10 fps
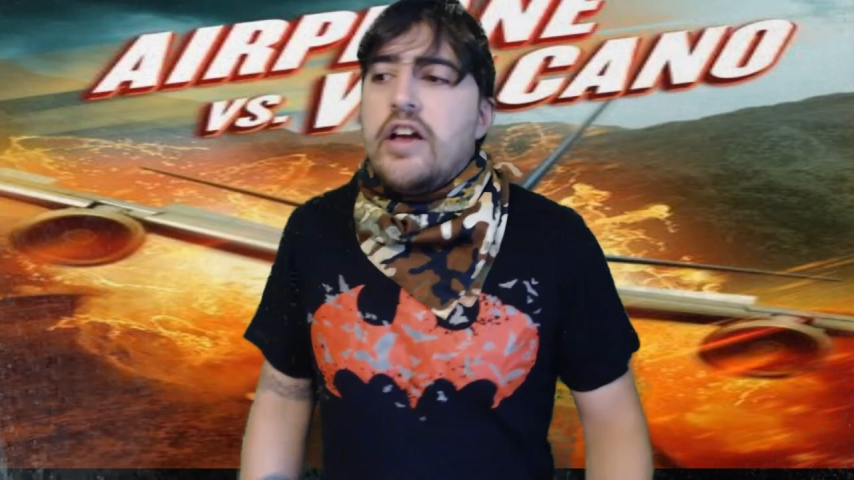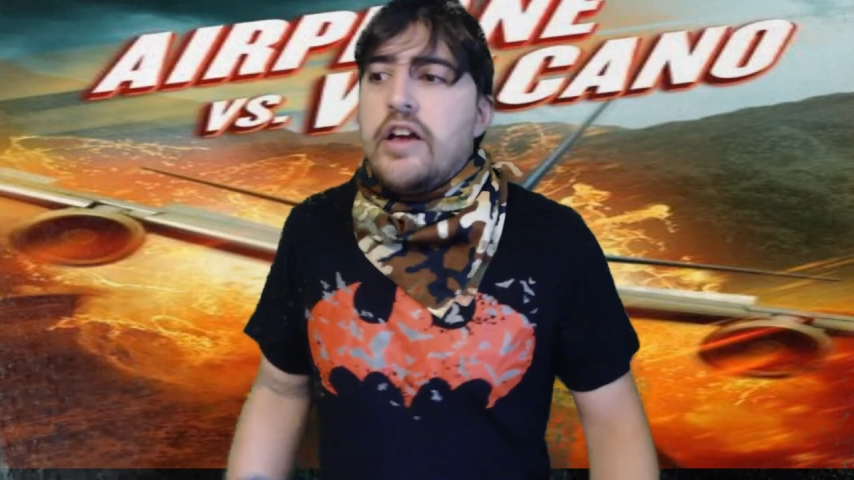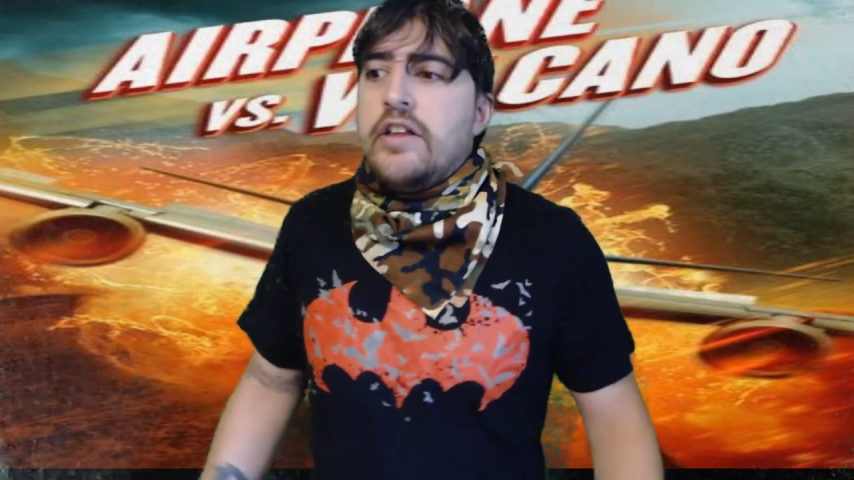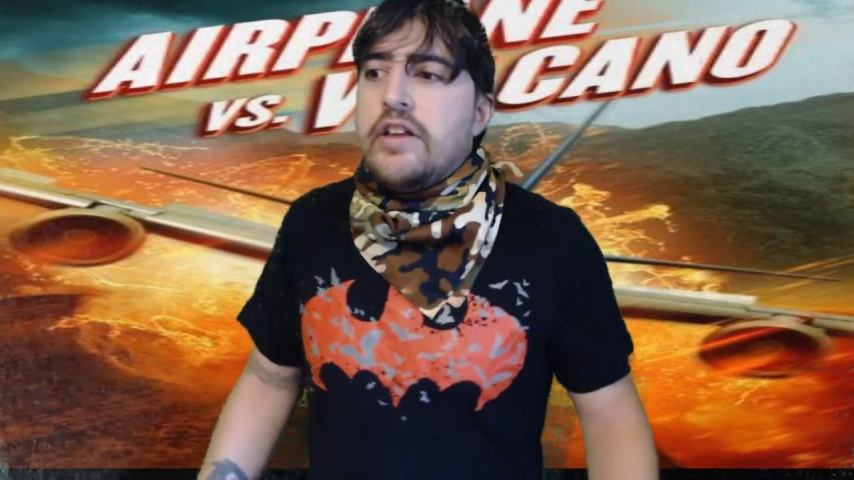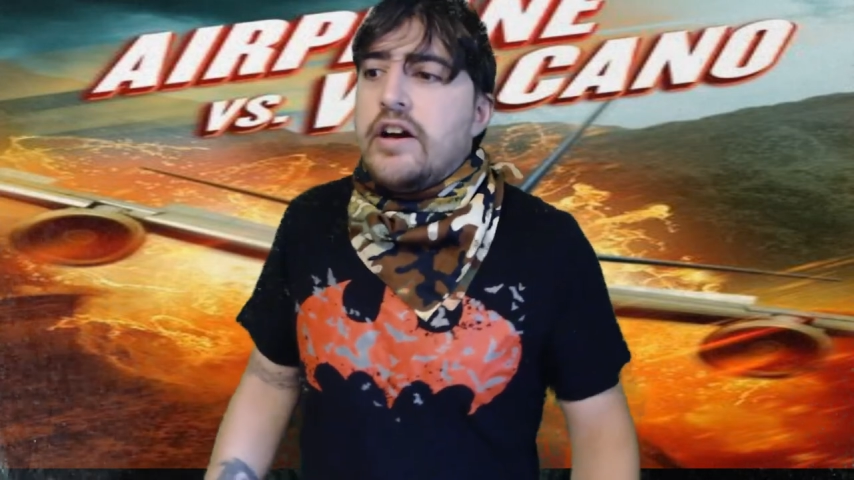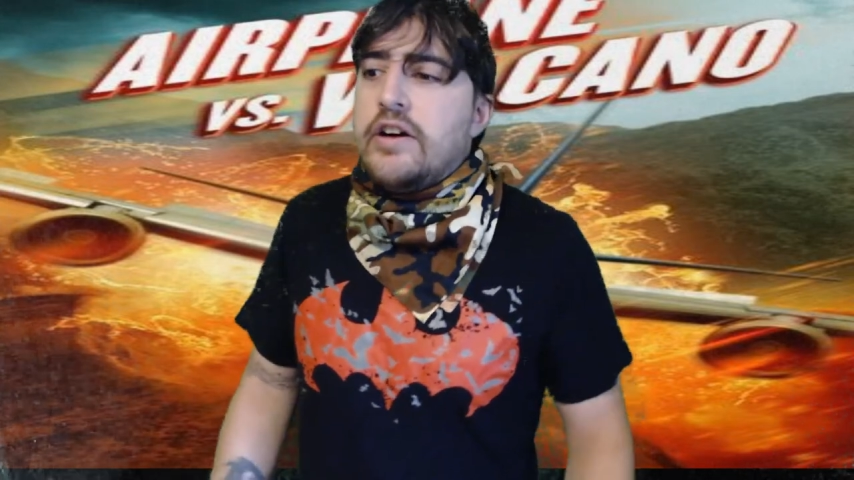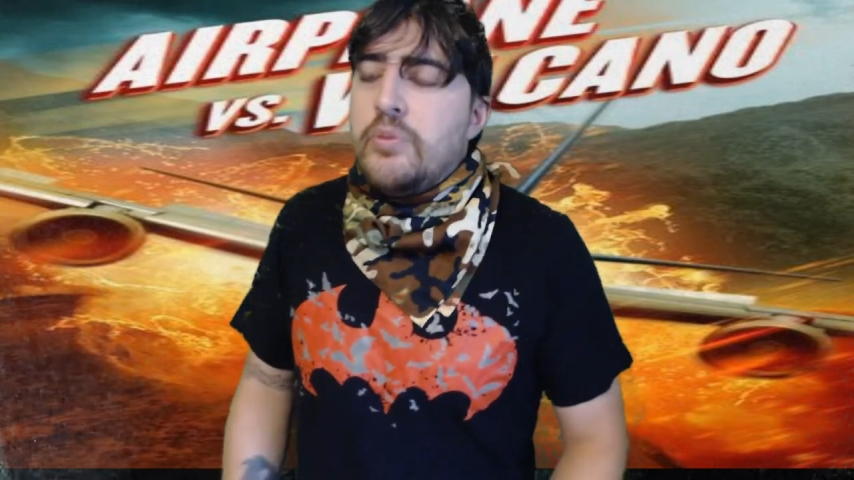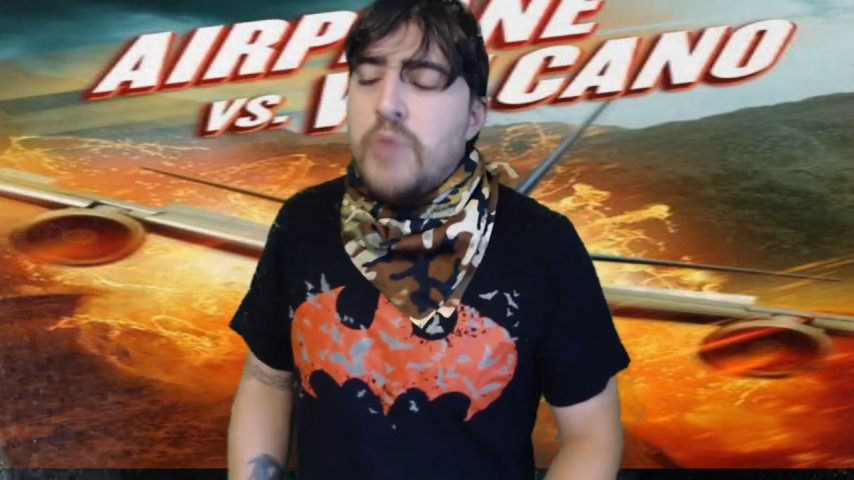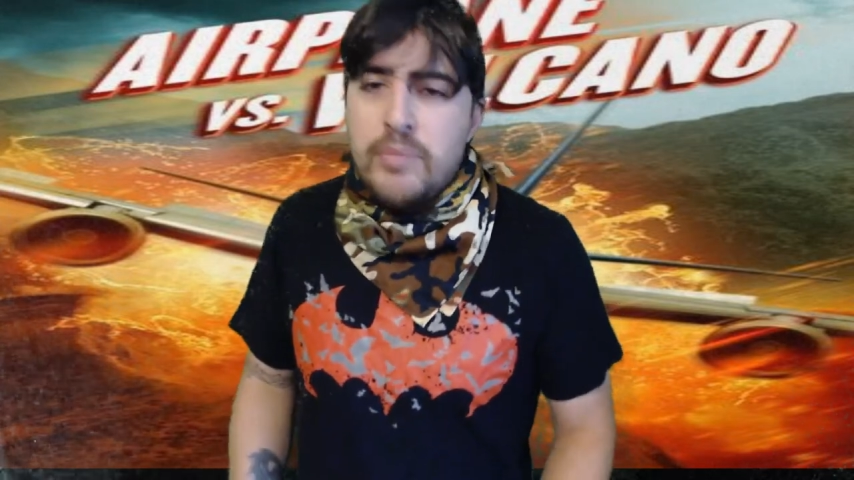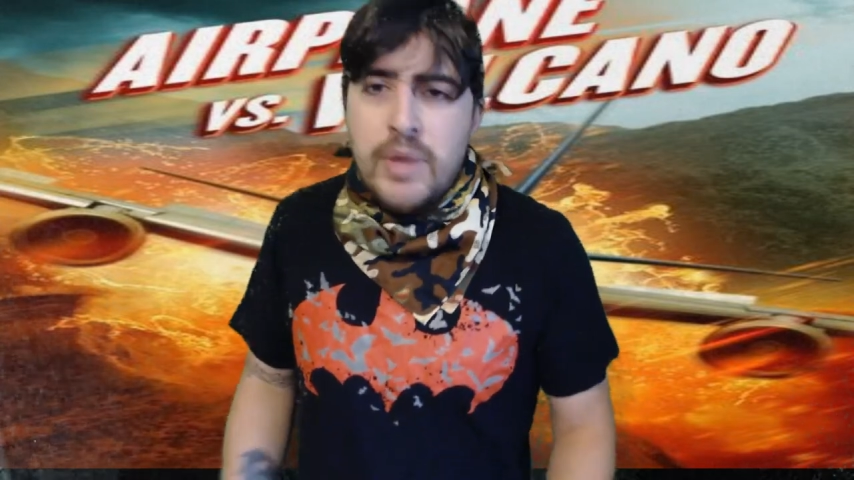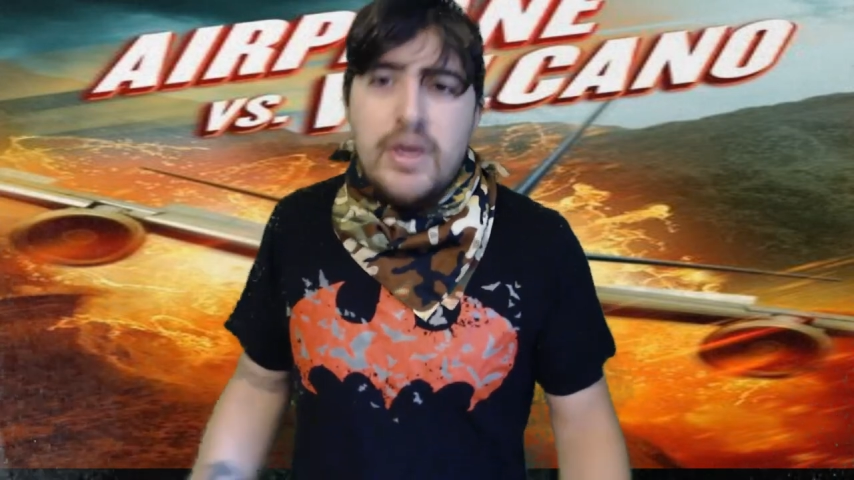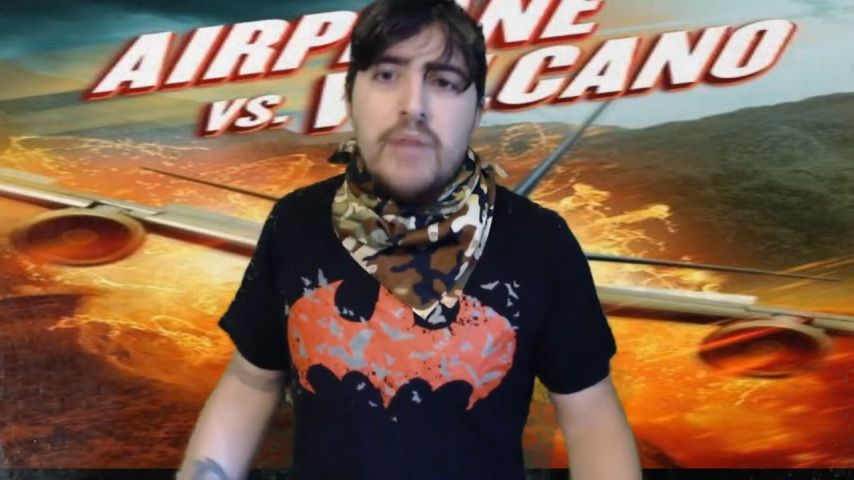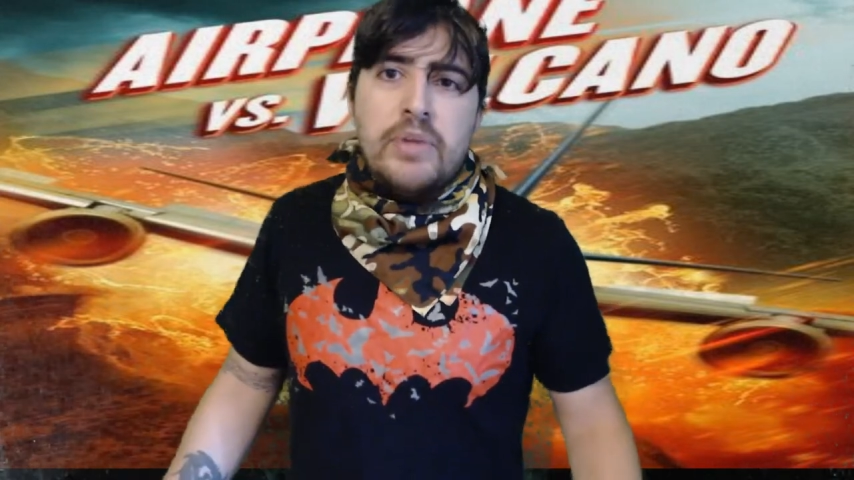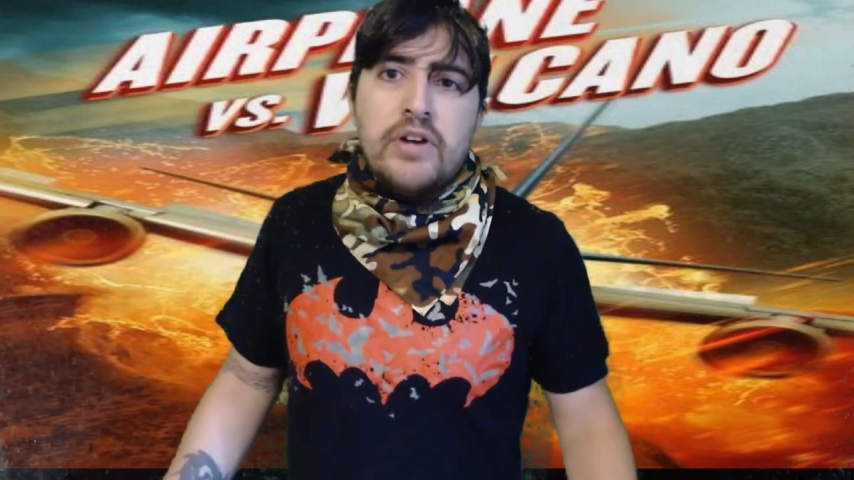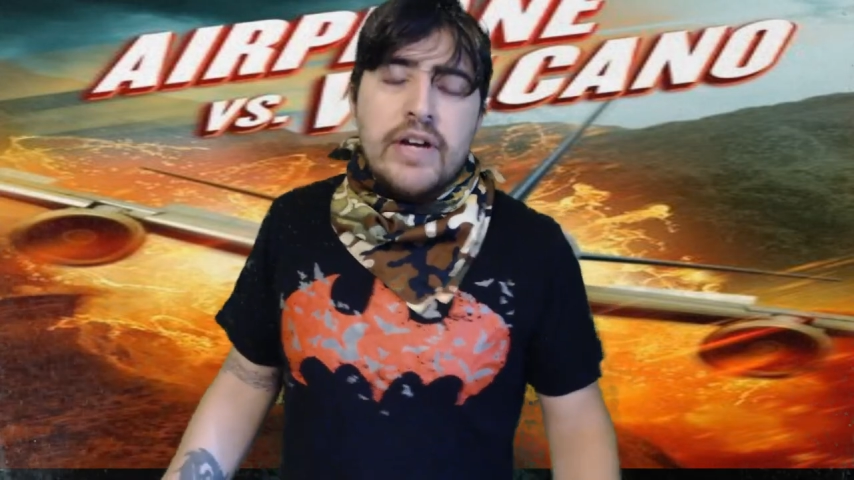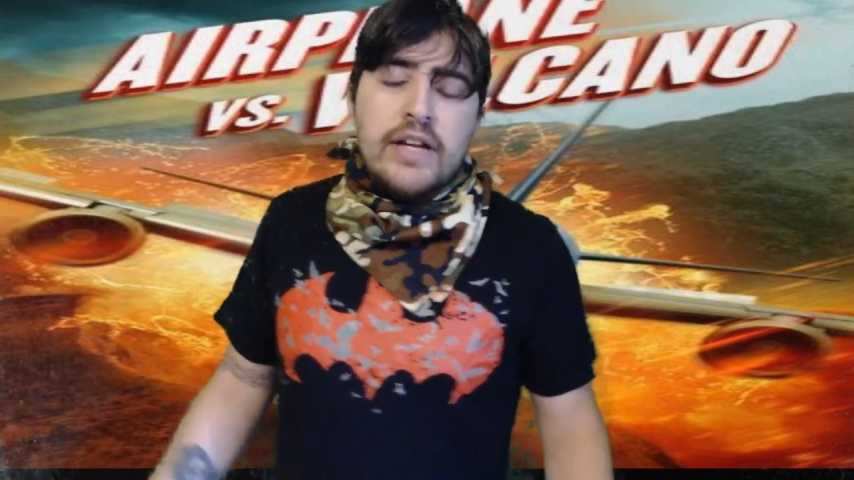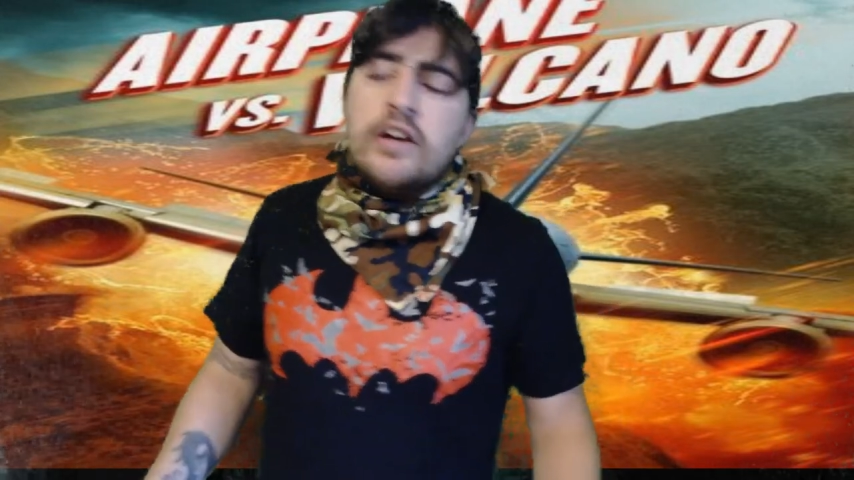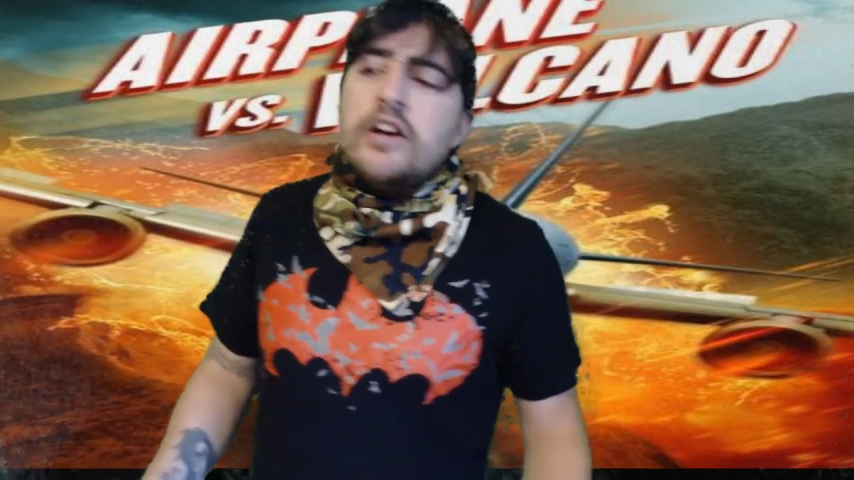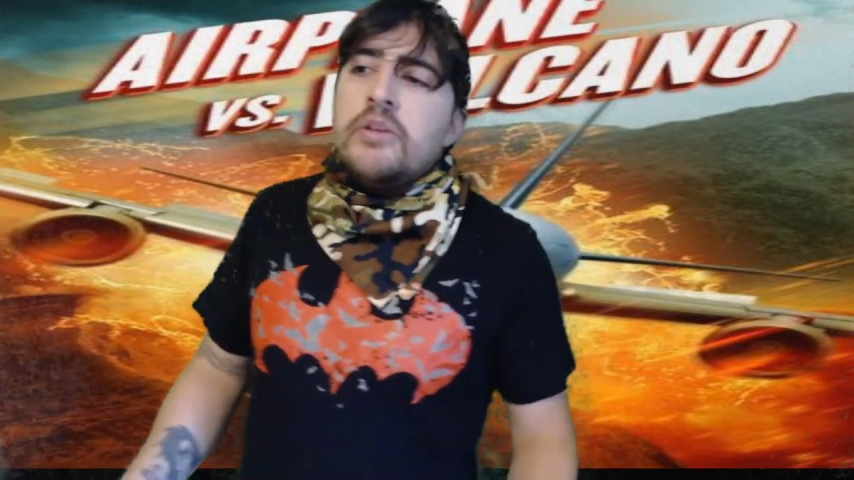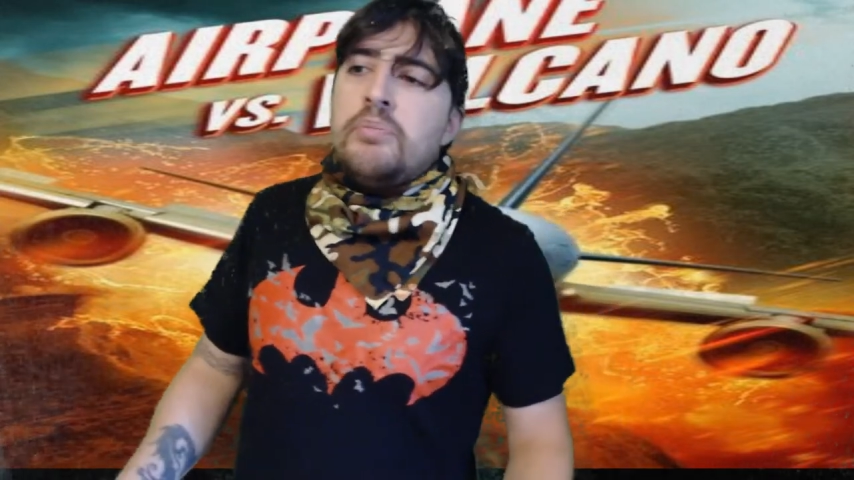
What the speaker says: and maybe a billion,